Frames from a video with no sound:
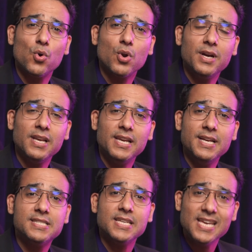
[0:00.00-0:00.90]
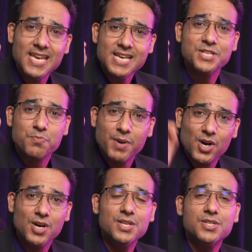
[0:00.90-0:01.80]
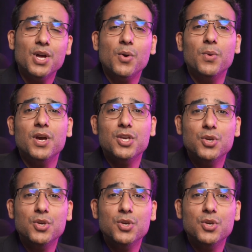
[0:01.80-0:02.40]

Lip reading: quality leads is because we are